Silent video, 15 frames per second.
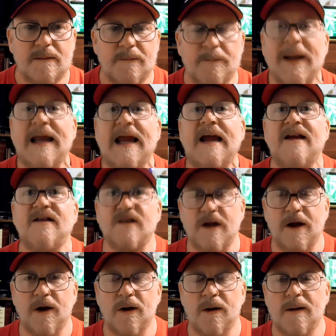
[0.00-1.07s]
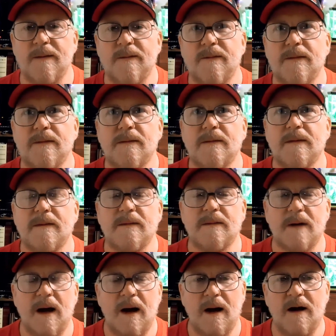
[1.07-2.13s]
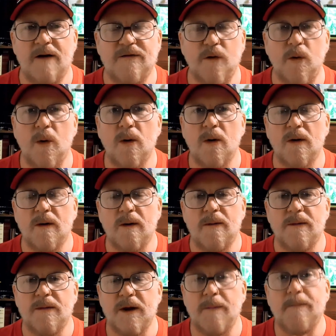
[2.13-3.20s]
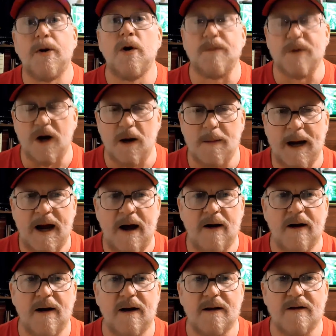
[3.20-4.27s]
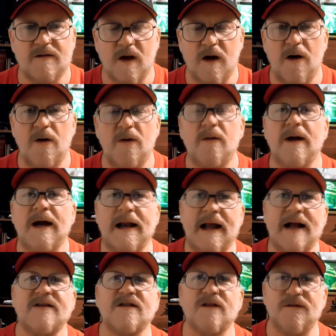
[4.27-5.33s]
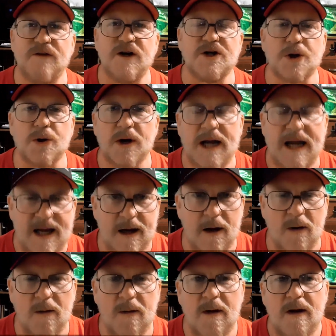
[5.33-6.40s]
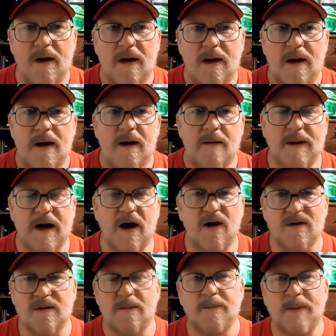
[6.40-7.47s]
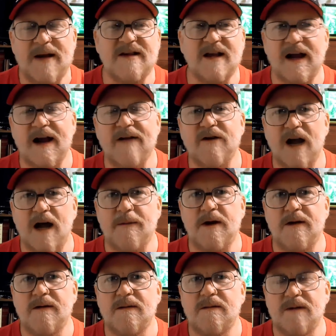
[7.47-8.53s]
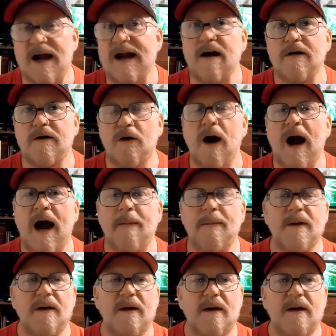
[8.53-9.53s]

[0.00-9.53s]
be easier for the poop to come out. So it lets the fissure heal, because basically every time you take a crap,